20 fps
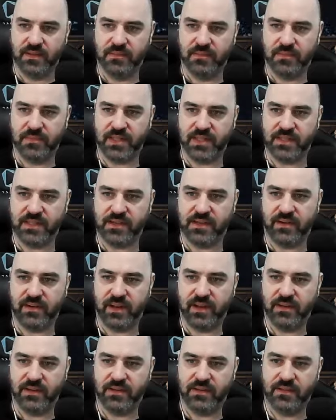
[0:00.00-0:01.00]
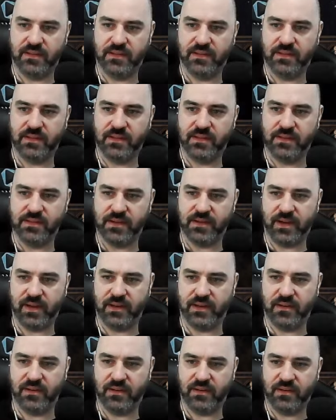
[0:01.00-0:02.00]
That's alright. Alright.
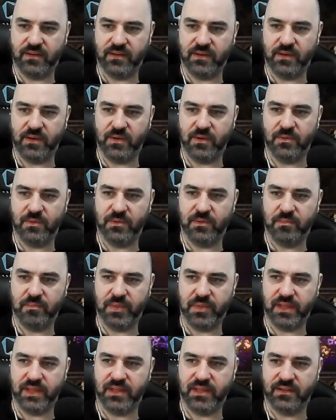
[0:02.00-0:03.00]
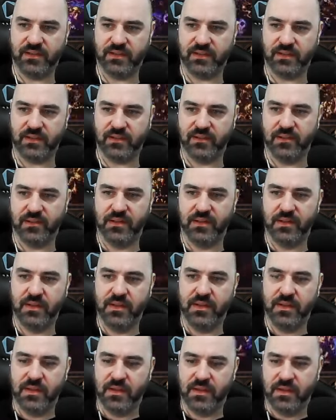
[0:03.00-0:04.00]
No big deal.
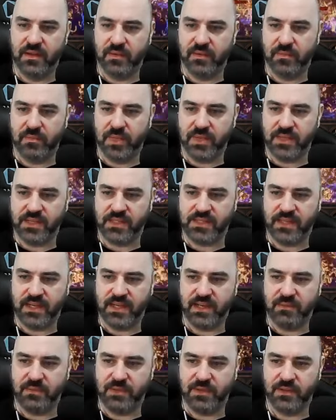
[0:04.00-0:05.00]
Boss time.